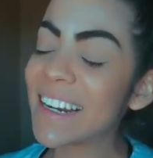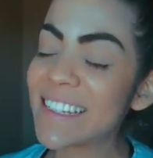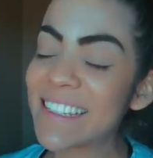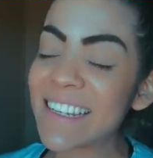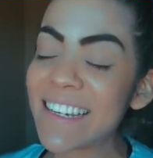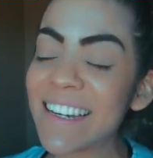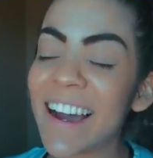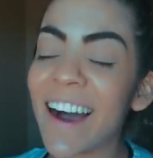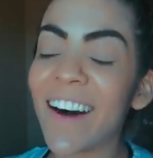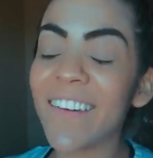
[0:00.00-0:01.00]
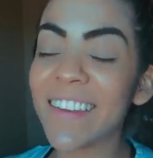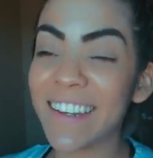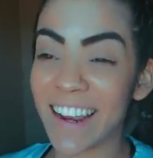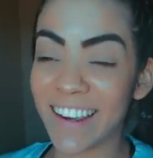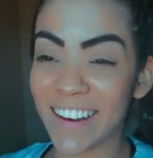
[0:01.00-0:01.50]
gonna see how the
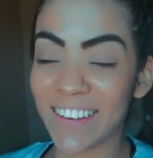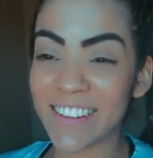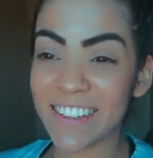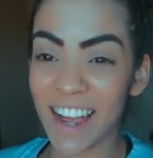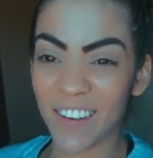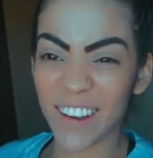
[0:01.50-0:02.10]
day goes and how